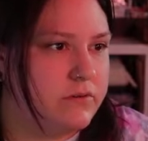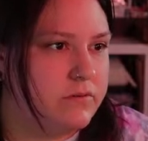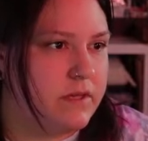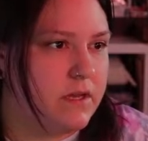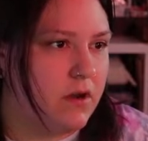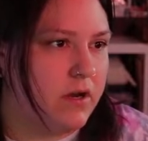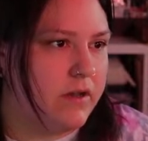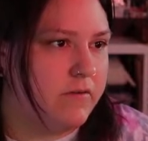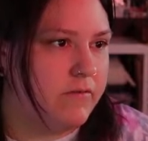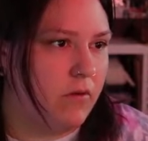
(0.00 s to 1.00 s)
the
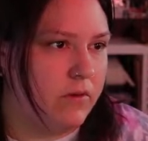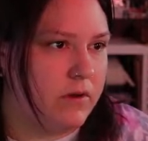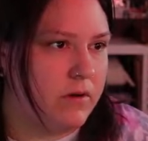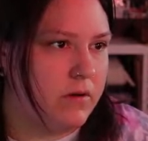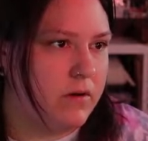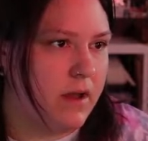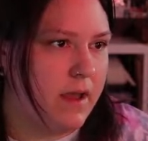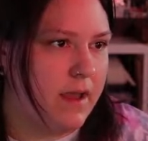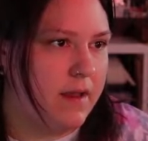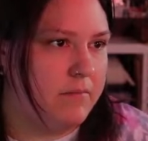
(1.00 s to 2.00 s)
audio folder
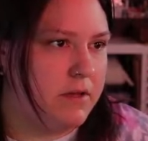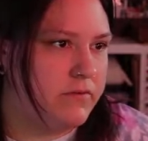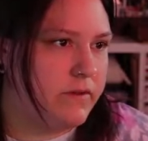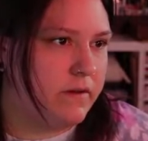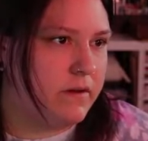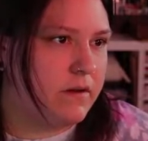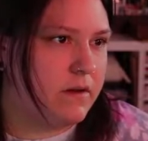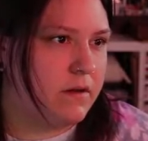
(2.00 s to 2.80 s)
and music,